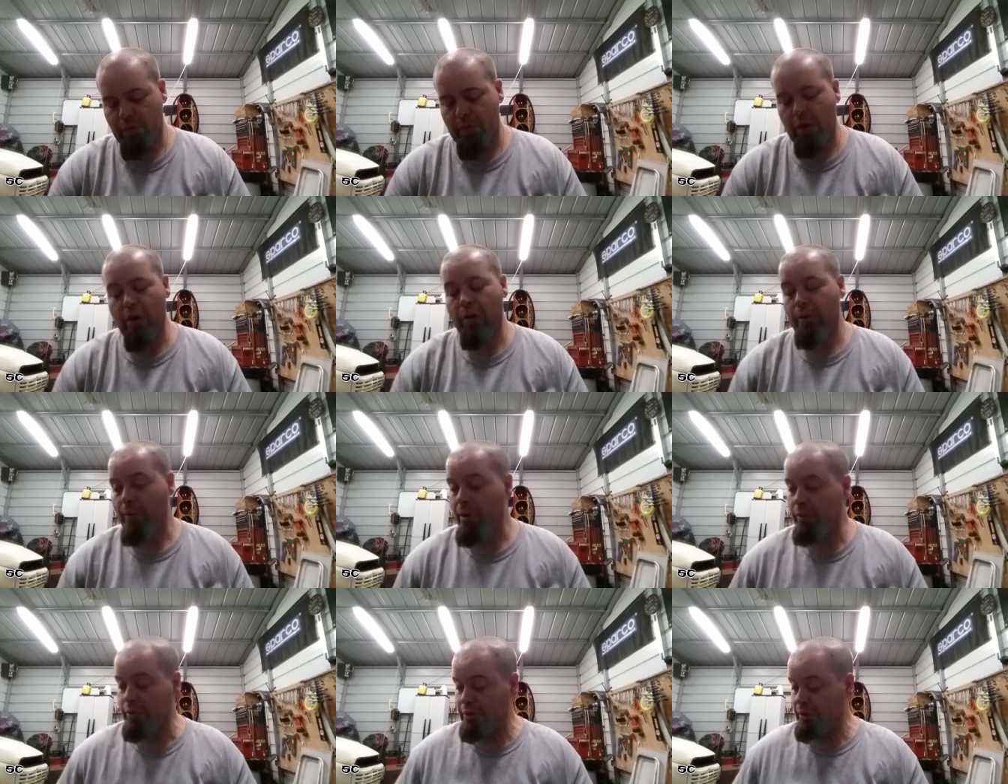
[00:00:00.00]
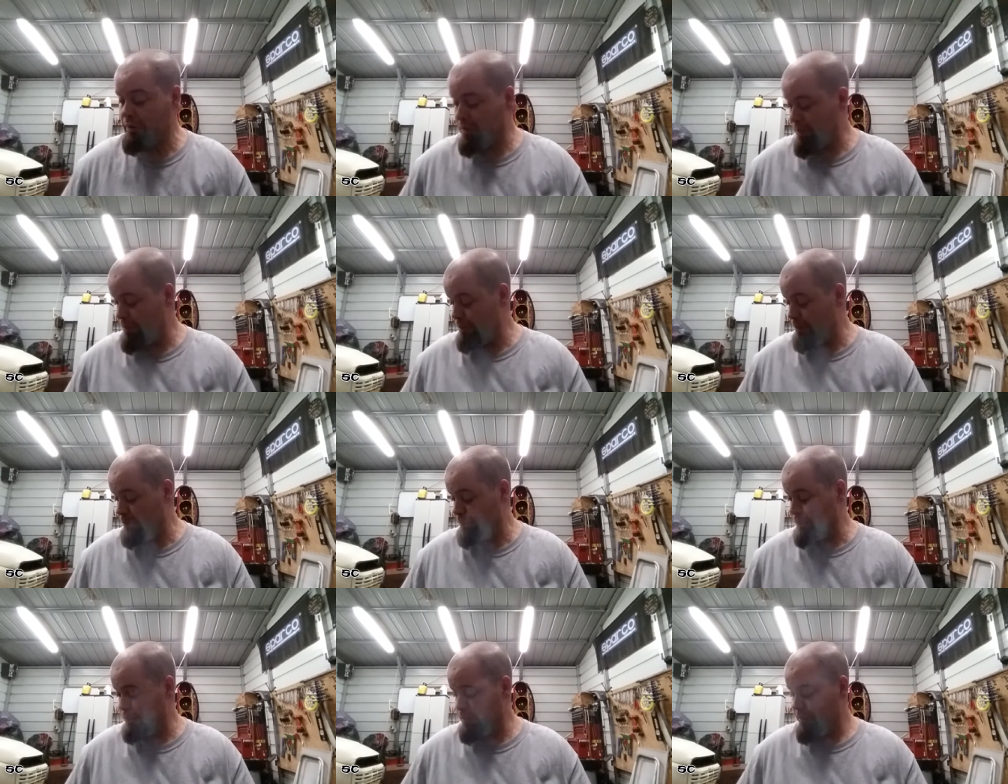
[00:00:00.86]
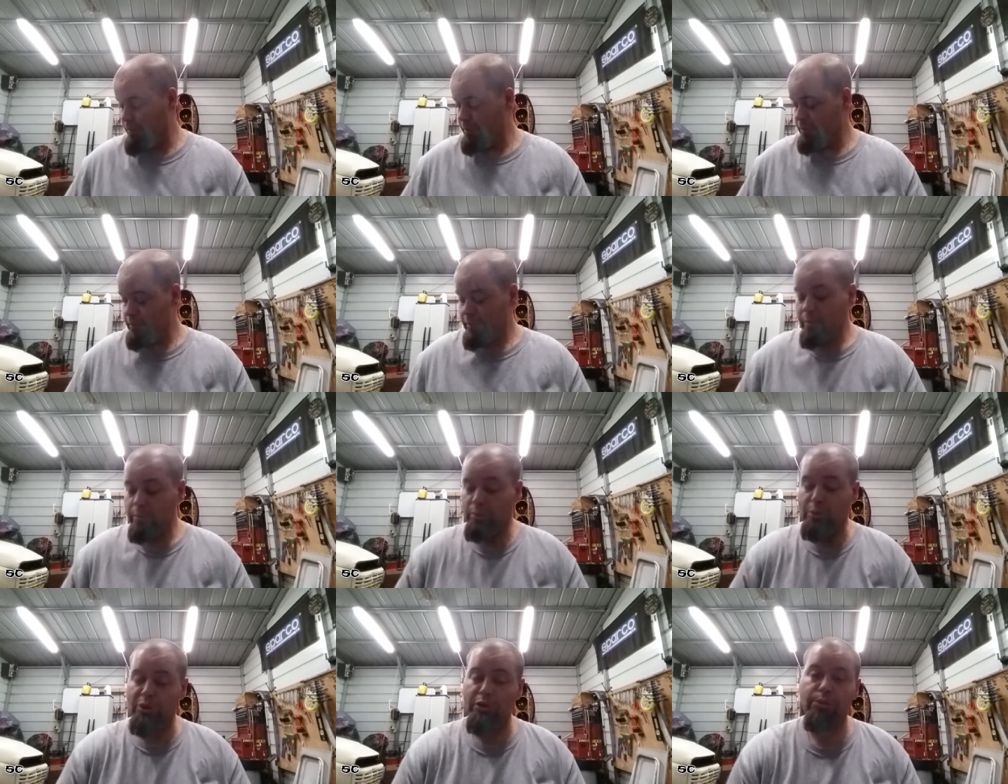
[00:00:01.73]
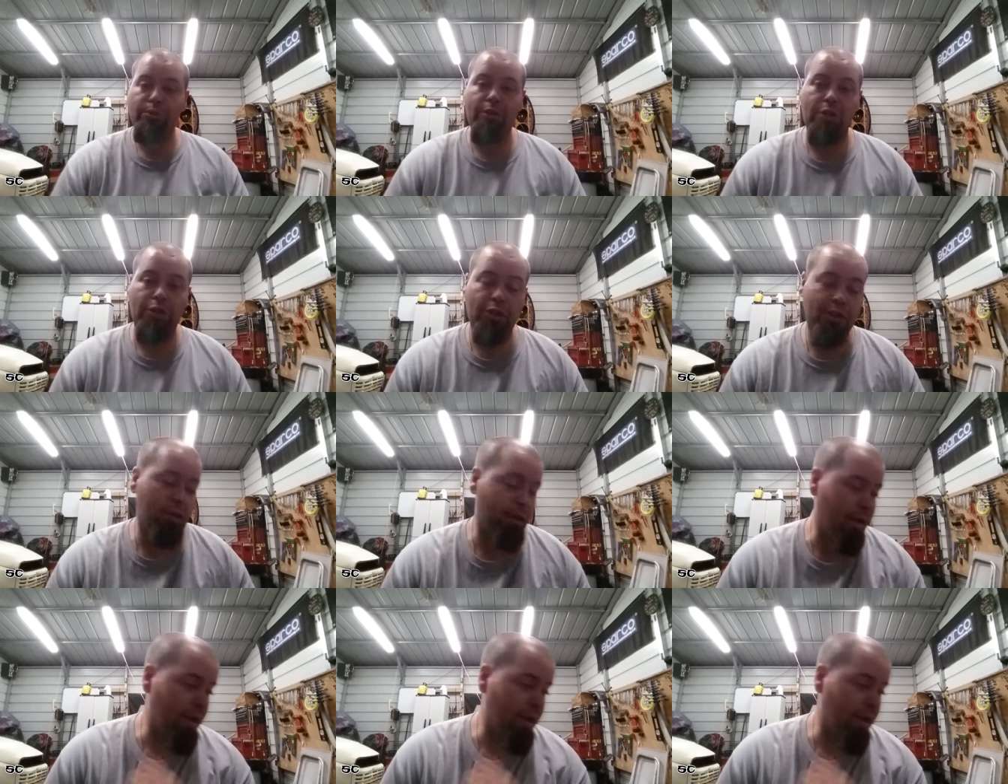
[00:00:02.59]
auto auction. Pretty sweet shit they